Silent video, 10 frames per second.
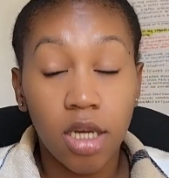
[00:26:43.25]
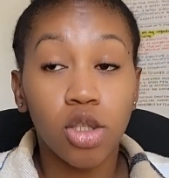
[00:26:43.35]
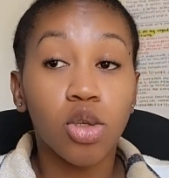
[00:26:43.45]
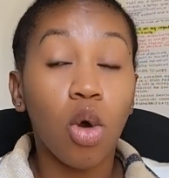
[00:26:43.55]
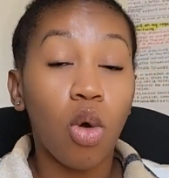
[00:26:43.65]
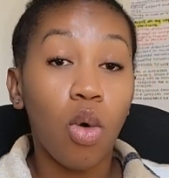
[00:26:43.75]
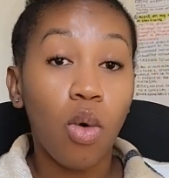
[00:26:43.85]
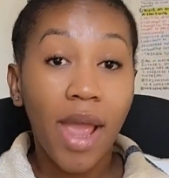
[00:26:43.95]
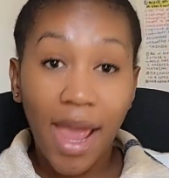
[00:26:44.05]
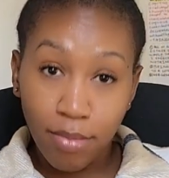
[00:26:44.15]
So
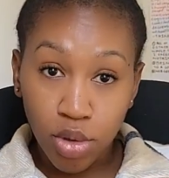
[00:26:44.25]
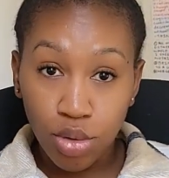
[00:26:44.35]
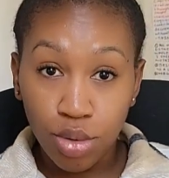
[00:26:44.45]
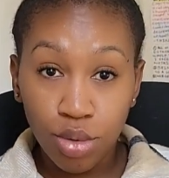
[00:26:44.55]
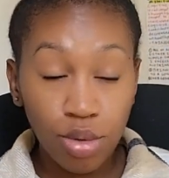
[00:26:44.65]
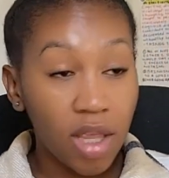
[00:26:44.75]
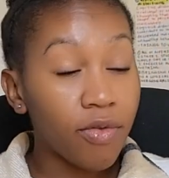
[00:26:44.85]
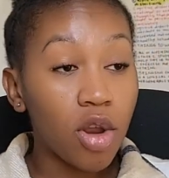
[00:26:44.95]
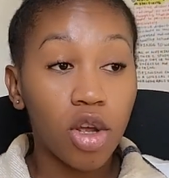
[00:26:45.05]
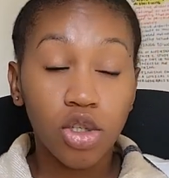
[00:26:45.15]
M2, if
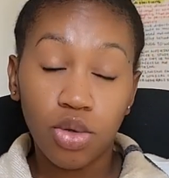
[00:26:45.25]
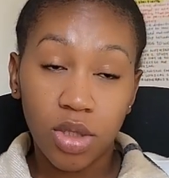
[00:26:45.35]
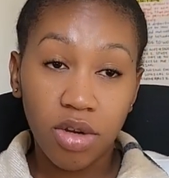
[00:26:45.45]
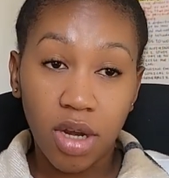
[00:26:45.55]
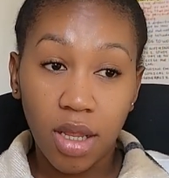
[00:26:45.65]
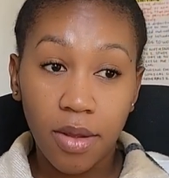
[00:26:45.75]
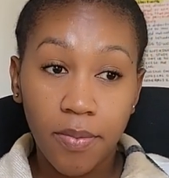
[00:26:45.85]
you're not tutoring,